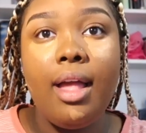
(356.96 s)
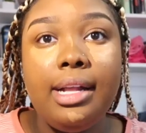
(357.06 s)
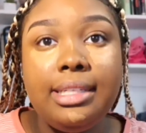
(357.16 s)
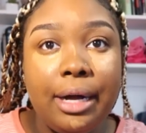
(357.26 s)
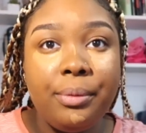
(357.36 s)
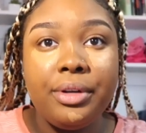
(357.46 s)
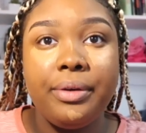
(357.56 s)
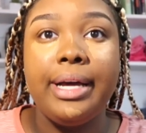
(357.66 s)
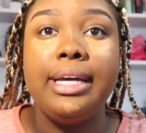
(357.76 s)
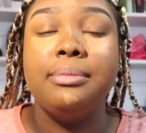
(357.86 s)
And now we'll go
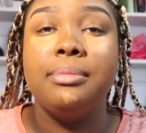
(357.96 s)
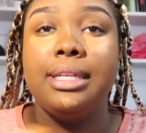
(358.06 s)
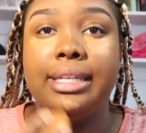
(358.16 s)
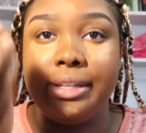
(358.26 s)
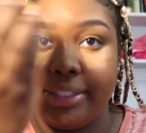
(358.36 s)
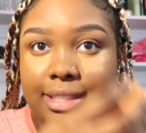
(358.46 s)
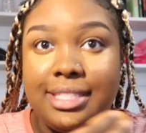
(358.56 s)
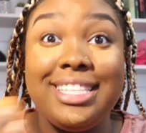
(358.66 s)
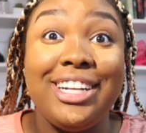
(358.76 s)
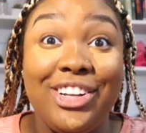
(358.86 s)
ahead and blend out the
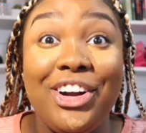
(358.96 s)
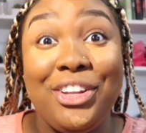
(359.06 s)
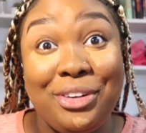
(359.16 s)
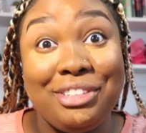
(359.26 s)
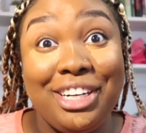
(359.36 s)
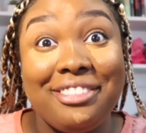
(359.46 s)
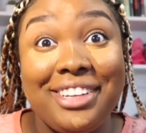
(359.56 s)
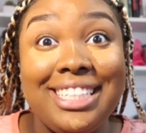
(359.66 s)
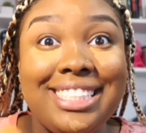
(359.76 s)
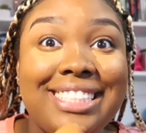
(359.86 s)
concealer all over our
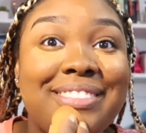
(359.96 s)
face.